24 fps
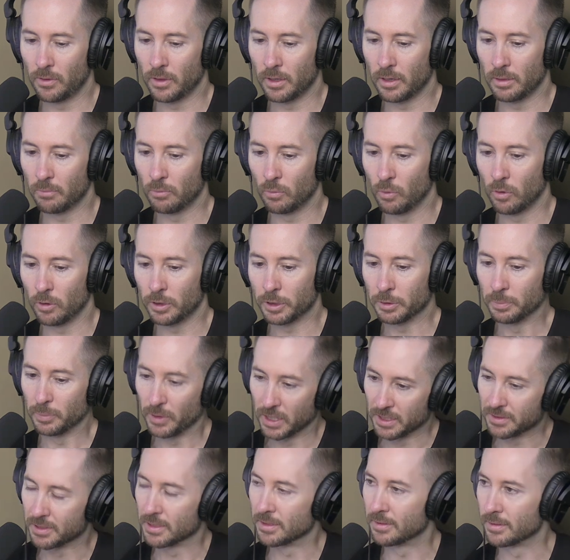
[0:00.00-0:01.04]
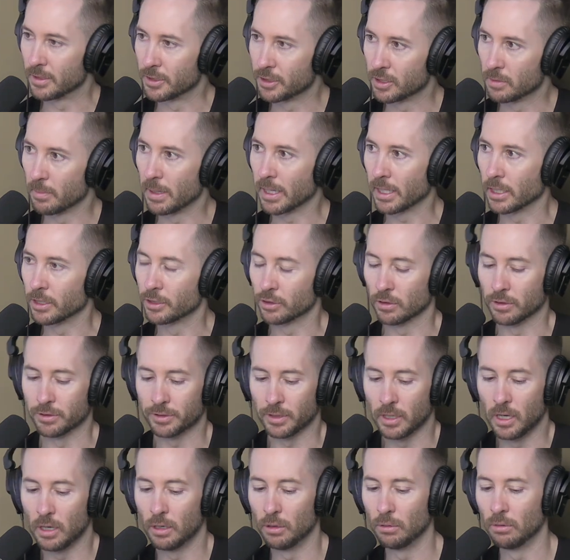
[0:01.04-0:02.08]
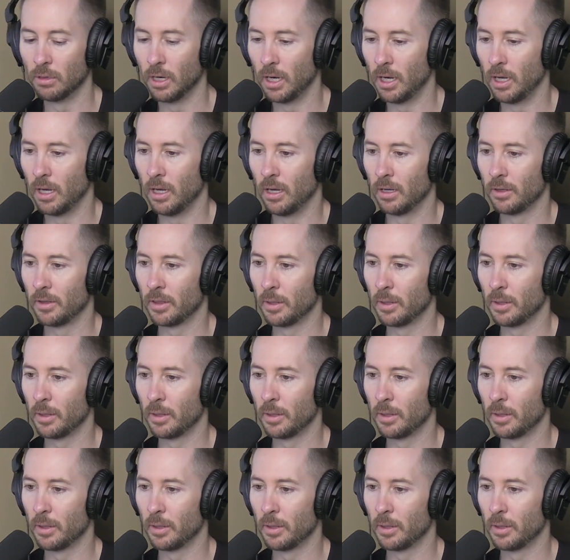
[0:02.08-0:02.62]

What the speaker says: than where you place the incision, making sure it's low,